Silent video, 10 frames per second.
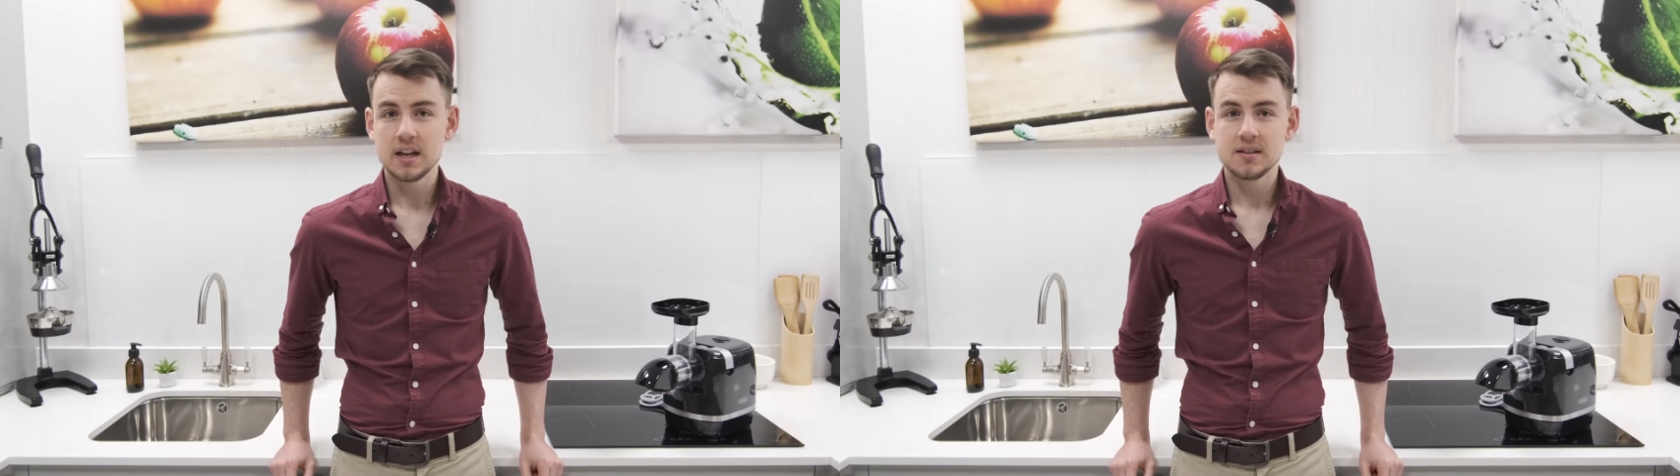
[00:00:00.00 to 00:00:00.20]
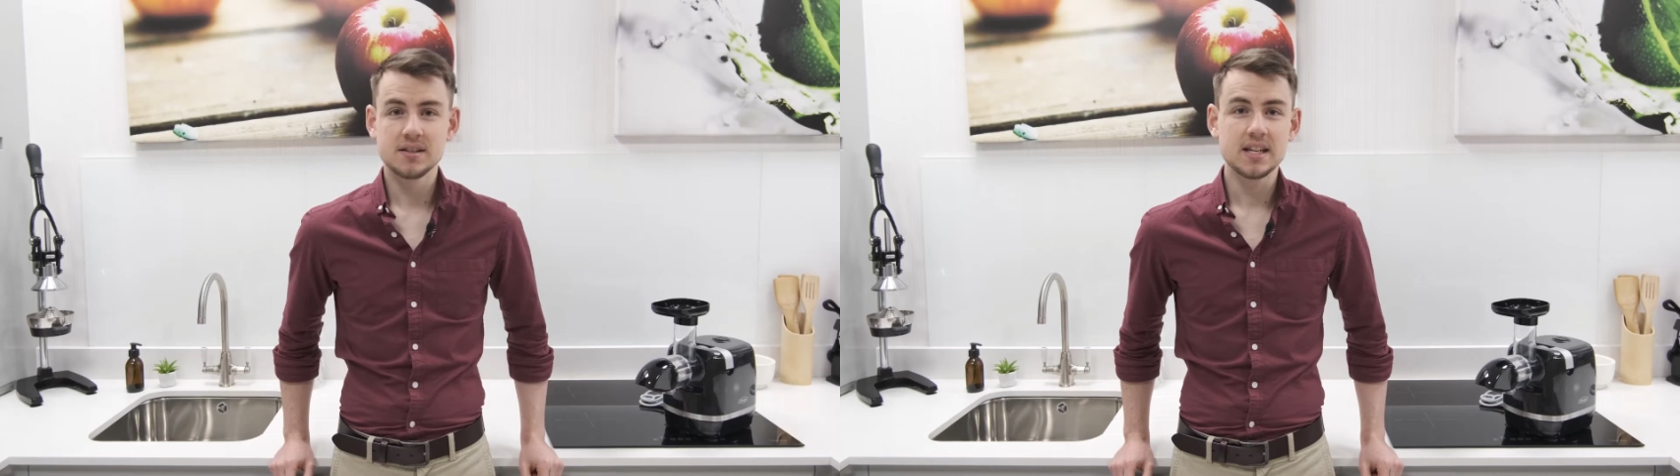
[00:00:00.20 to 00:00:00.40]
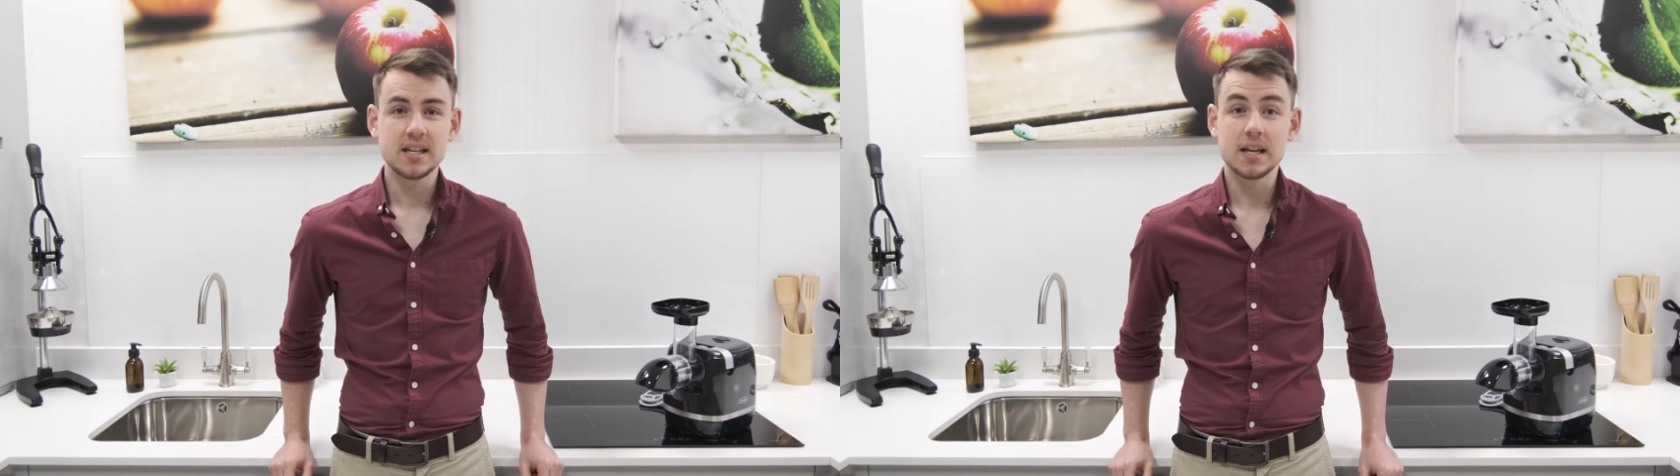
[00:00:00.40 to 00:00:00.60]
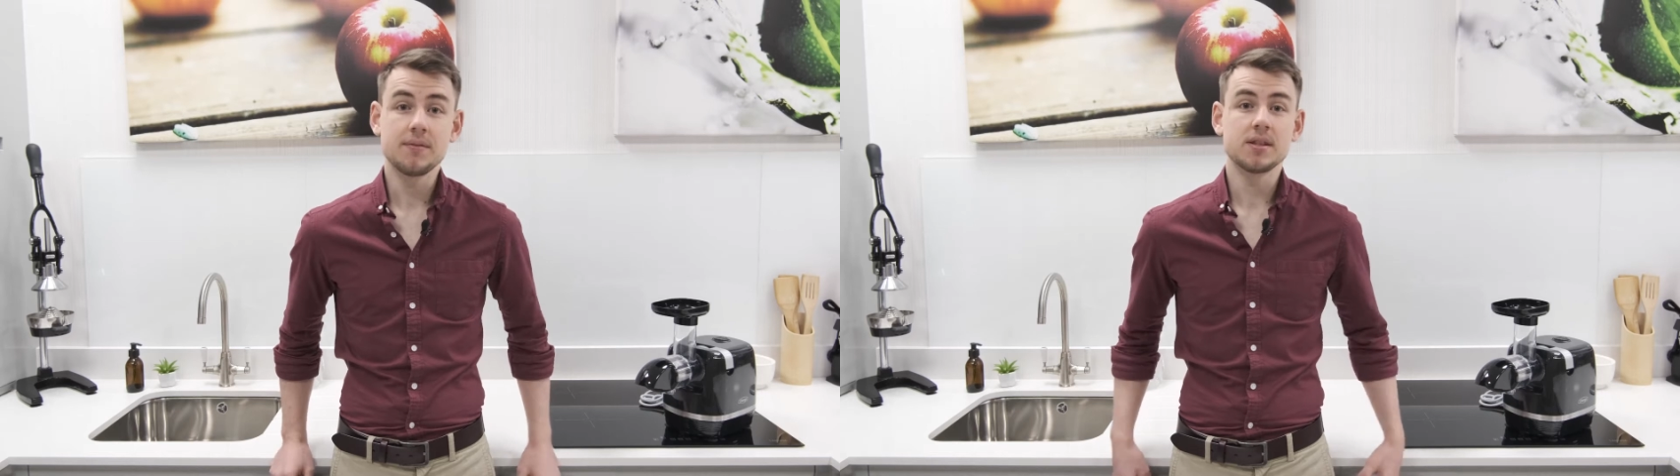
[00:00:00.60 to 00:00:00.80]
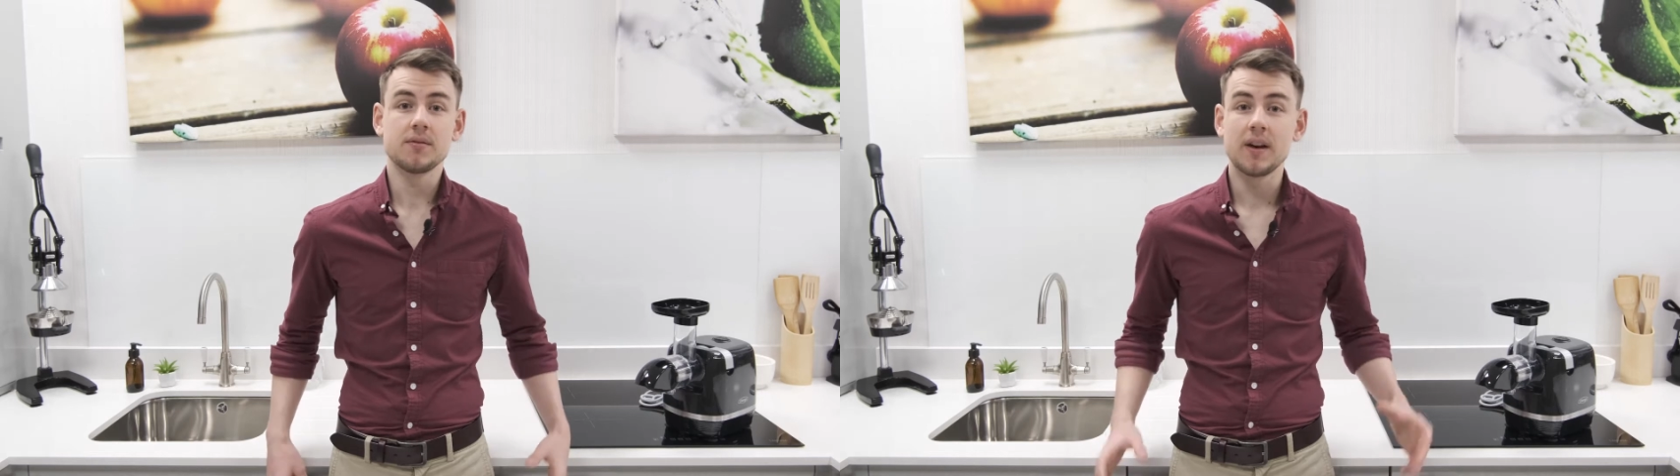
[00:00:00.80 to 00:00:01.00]
to see
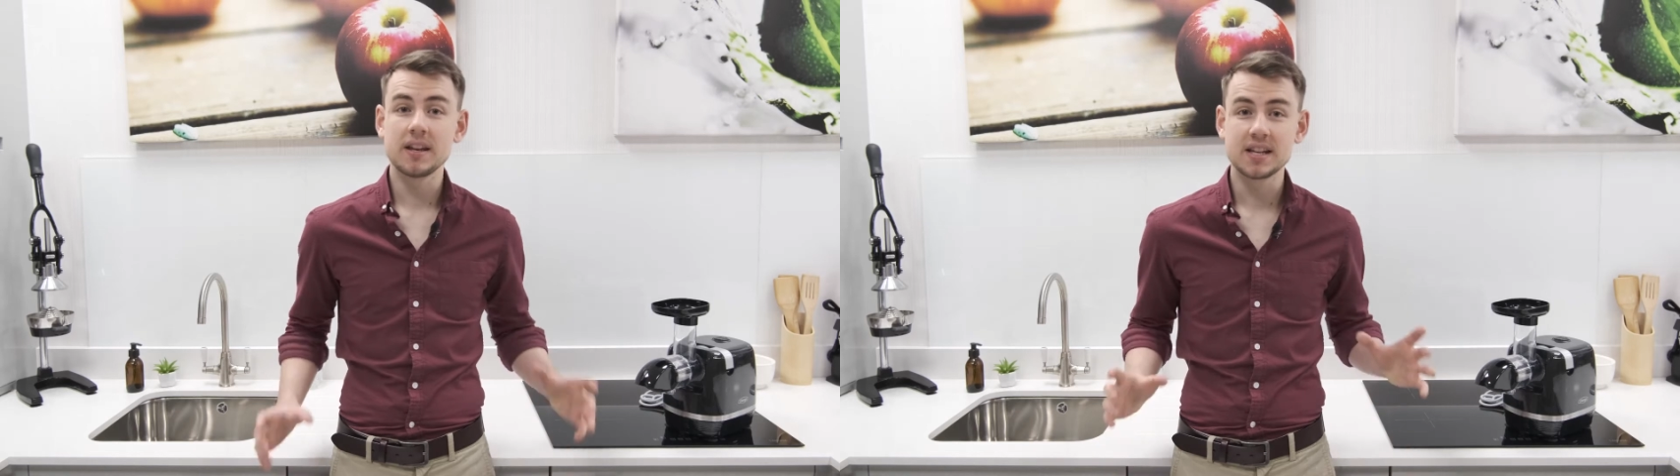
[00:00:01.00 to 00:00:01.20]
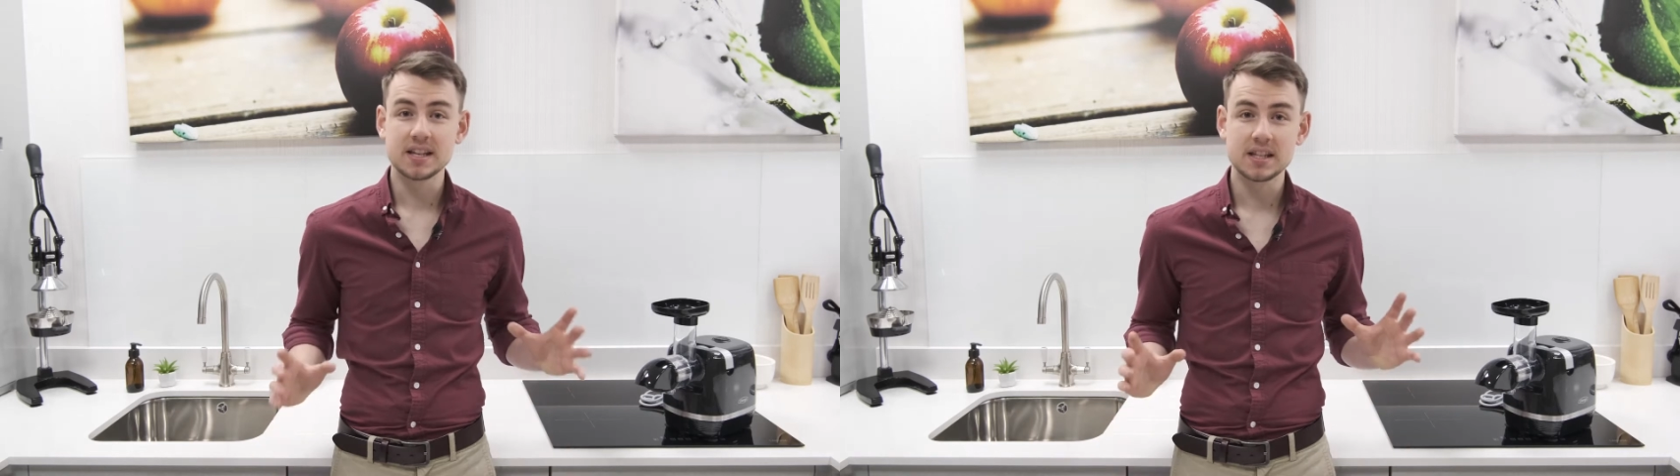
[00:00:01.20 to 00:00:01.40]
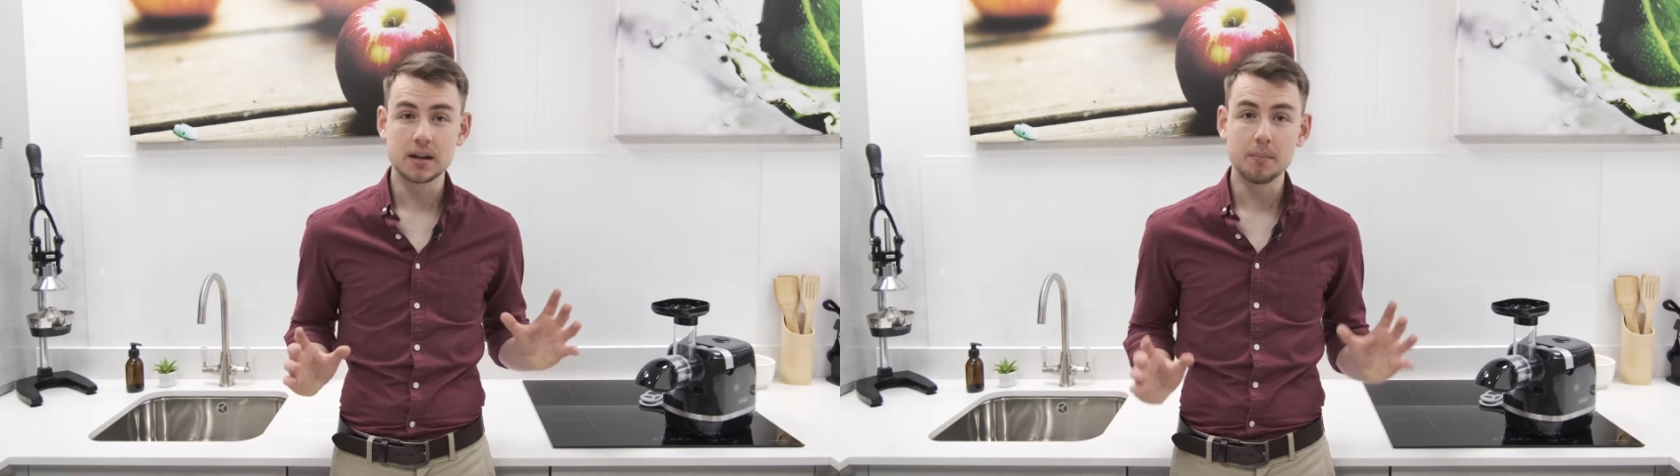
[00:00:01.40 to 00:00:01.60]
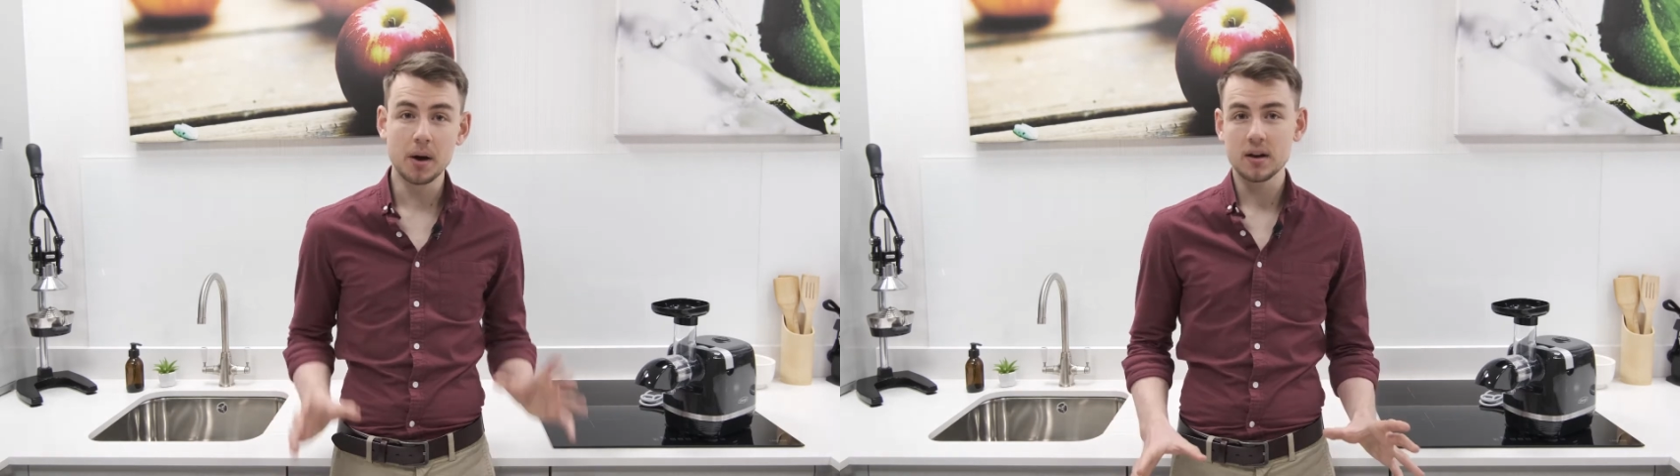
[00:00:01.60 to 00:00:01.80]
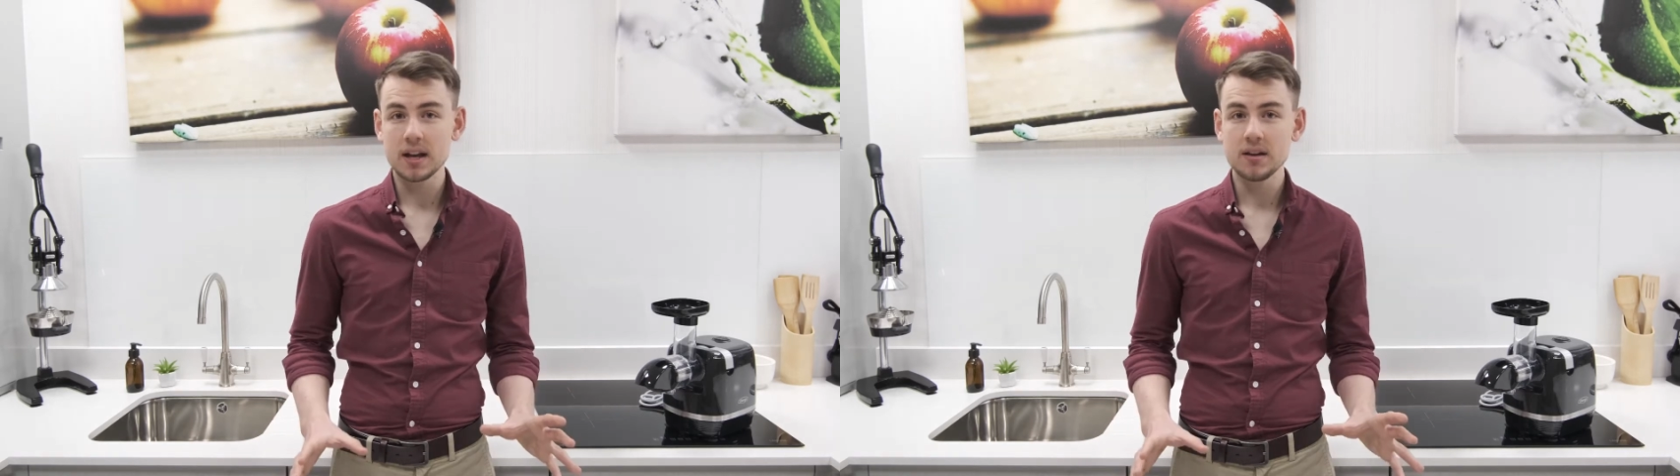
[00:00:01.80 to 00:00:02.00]
if it's a fantastic
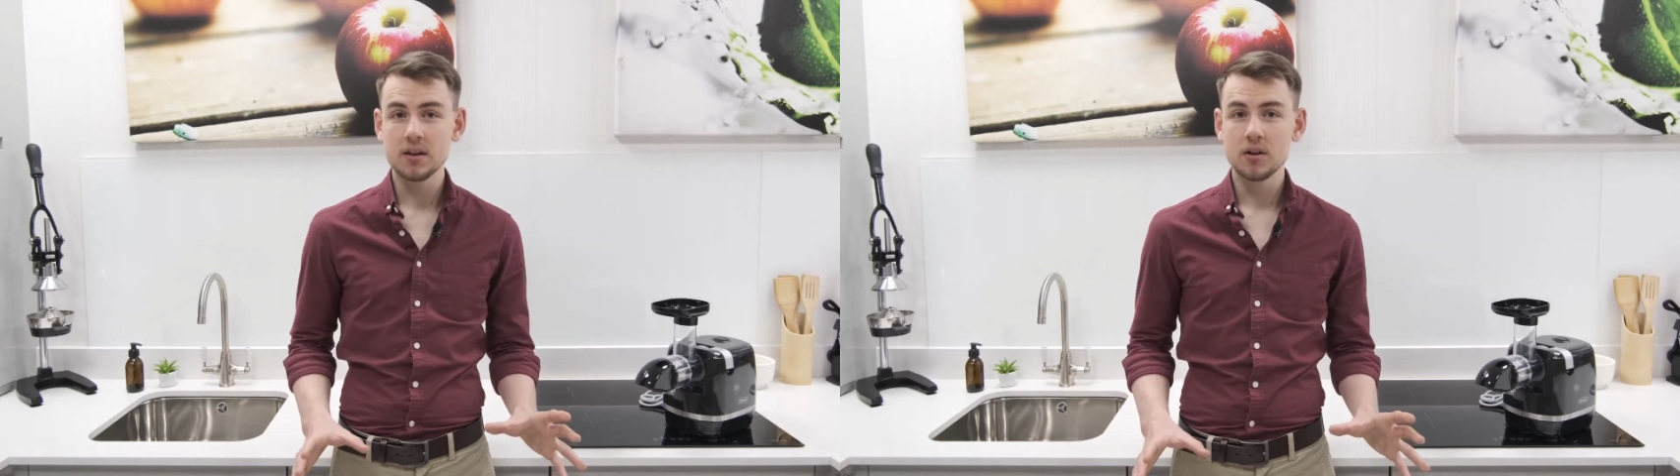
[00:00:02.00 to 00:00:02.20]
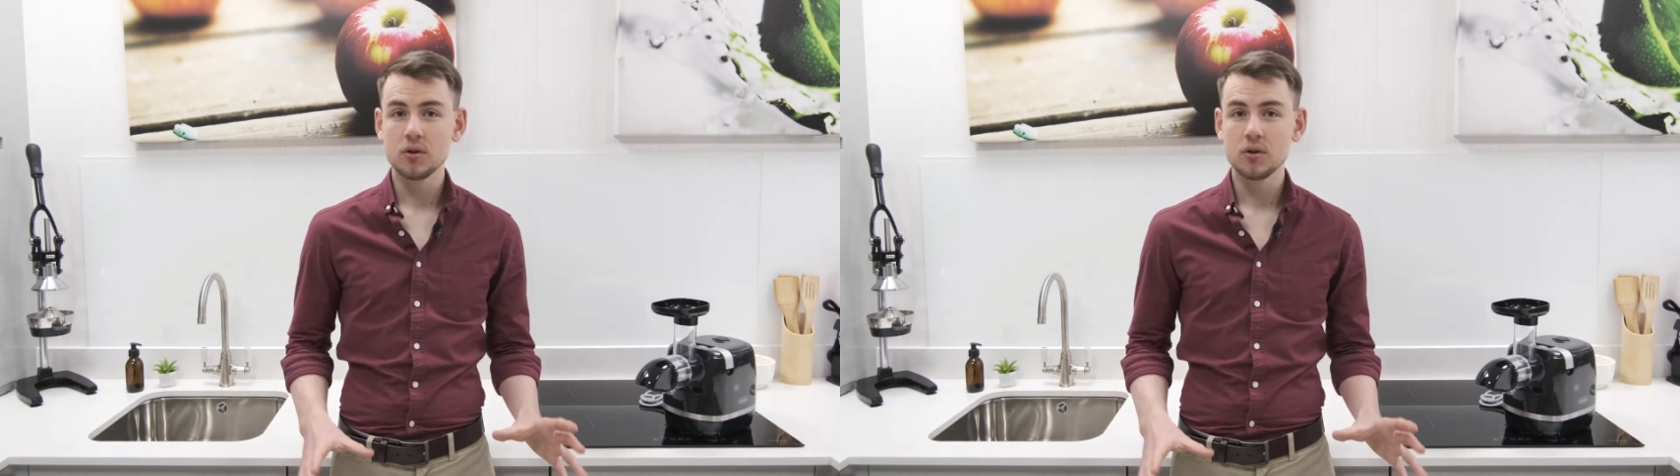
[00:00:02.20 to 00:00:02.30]
bargain